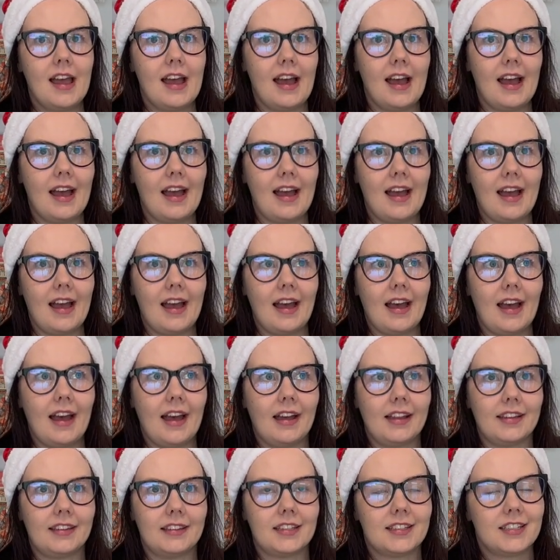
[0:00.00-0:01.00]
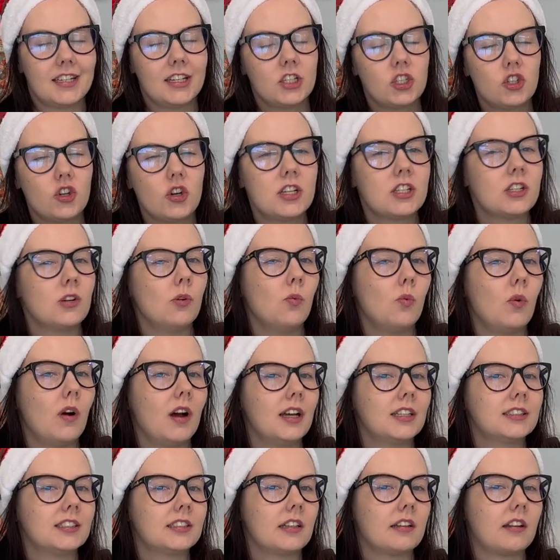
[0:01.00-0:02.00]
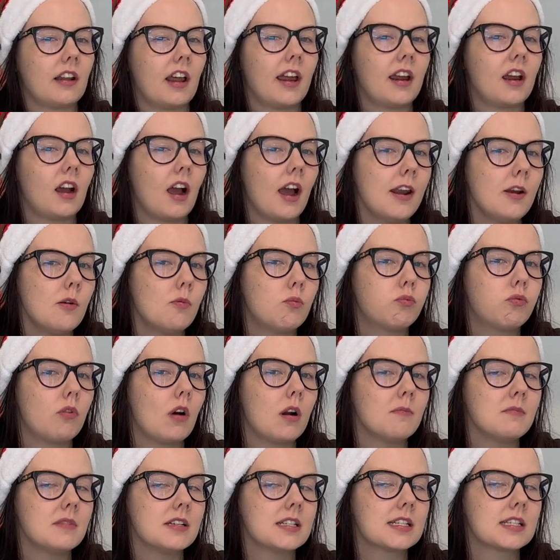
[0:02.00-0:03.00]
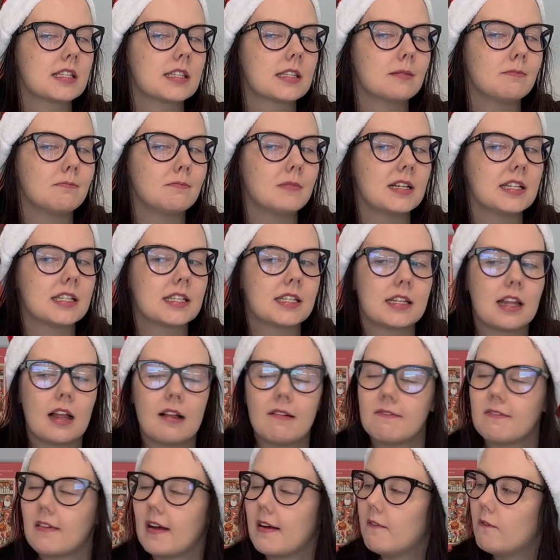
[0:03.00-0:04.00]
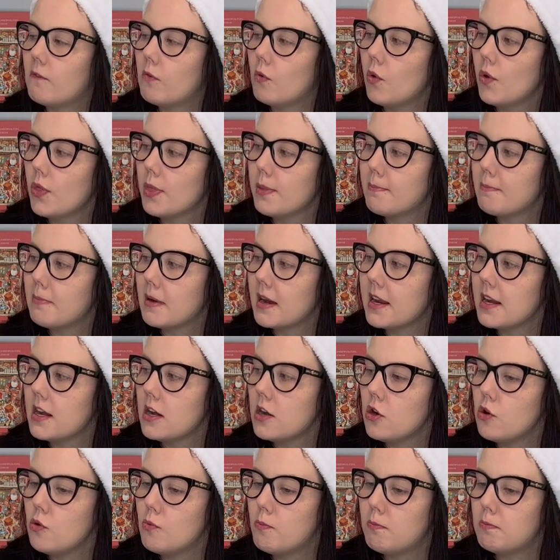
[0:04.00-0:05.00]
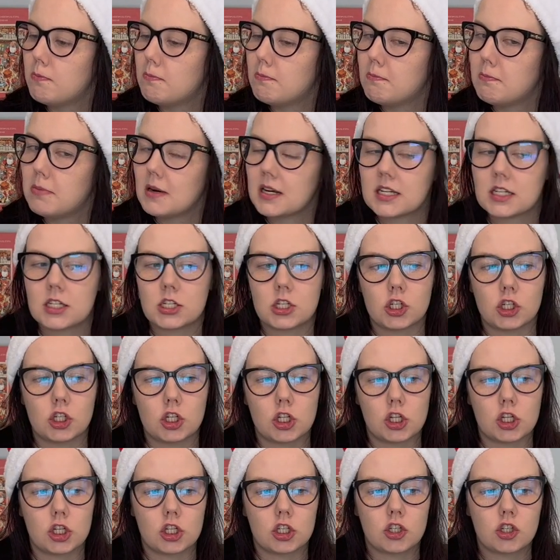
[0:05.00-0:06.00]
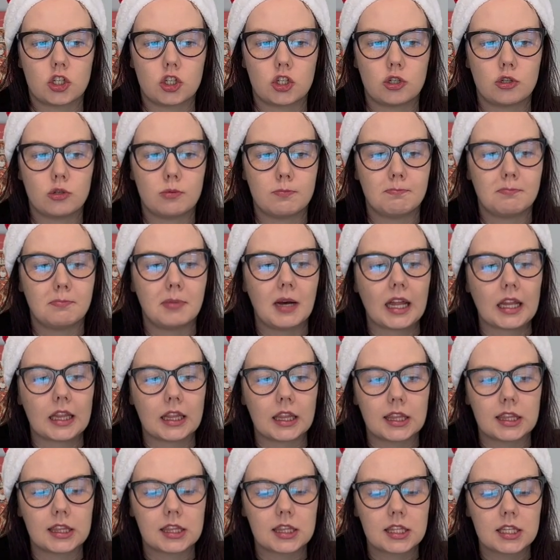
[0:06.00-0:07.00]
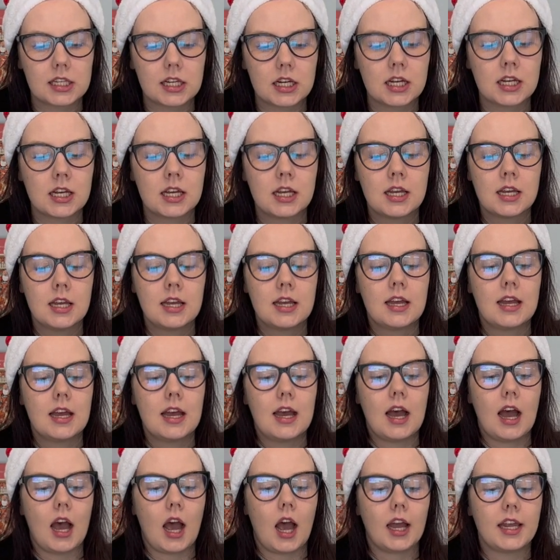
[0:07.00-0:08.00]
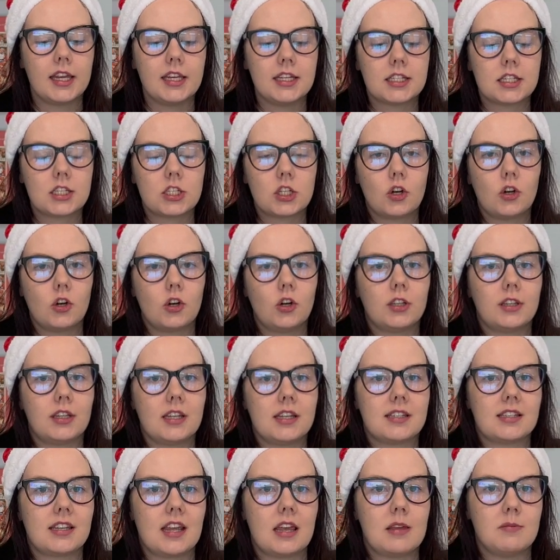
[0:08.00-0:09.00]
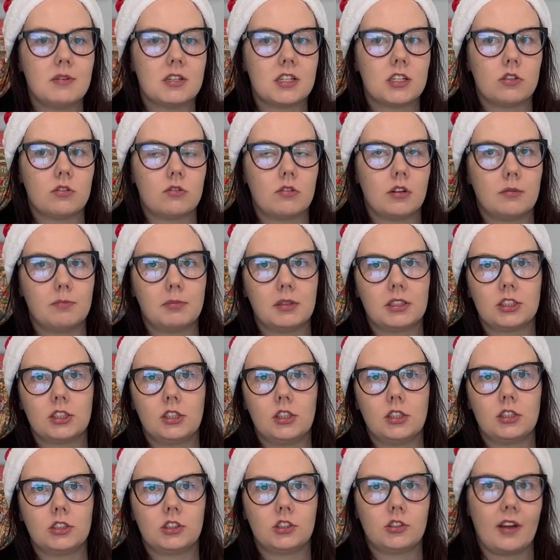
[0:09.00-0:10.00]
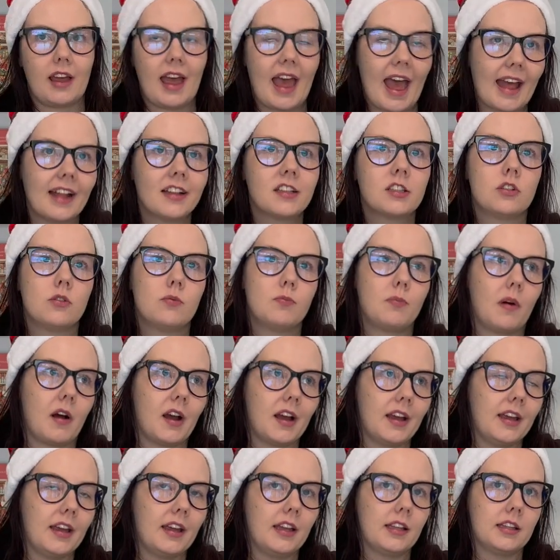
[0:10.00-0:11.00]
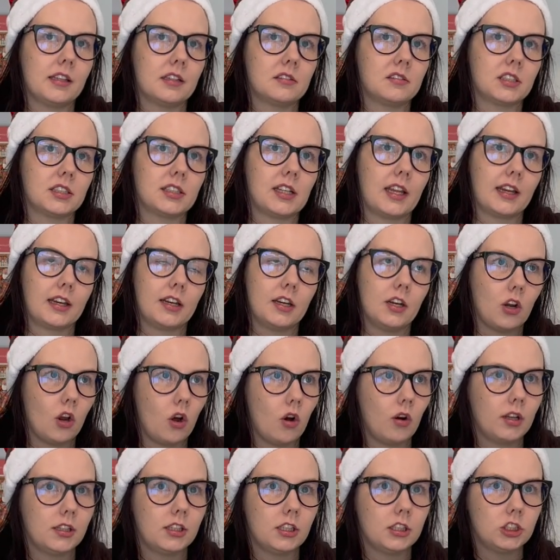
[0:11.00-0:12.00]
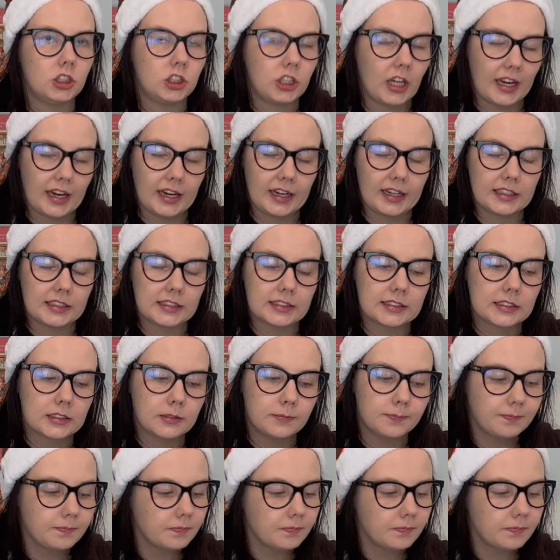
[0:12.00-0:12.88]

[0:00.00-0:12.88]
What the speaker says: The situation was that I kind of promised myself I would buy new puzzles, but I saw this Aimee Stewart puzzle, so I had to buy it. There was like no other chance.